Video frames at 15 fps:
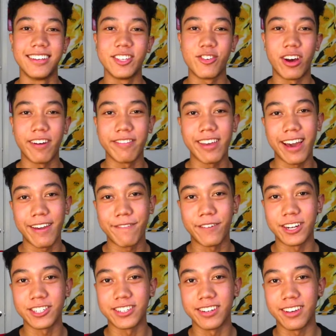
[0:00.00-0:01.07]
So after I
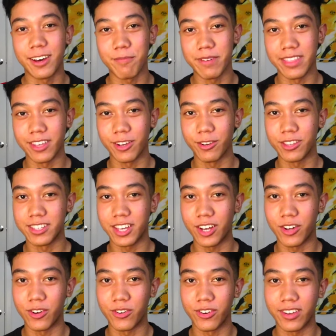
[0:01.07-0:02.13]
freshened up in the
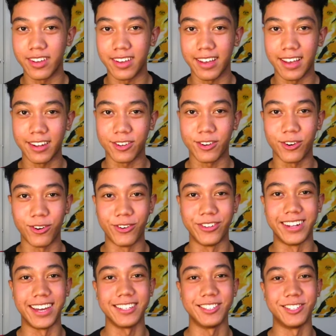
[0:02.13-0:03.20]
hotel and got all
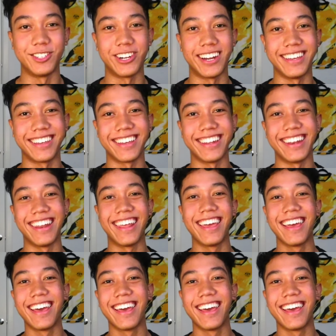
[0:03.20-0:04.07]
nice and dry again,